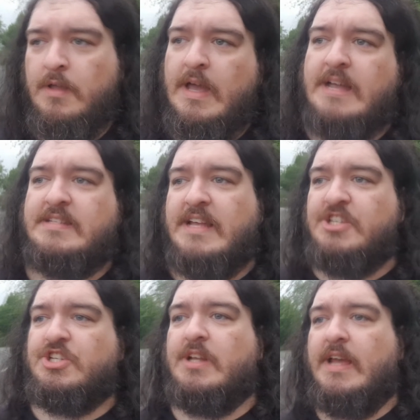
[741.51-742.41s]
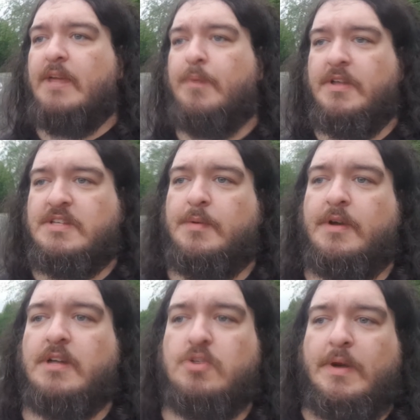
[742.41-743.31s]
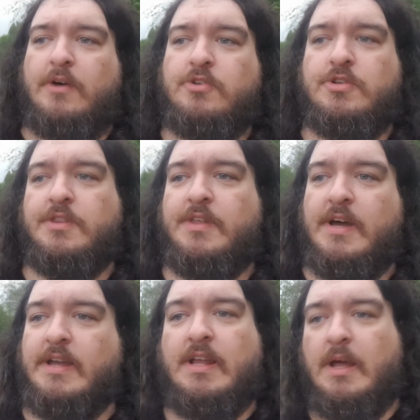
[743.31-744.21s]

essentially, by the time I got to about 130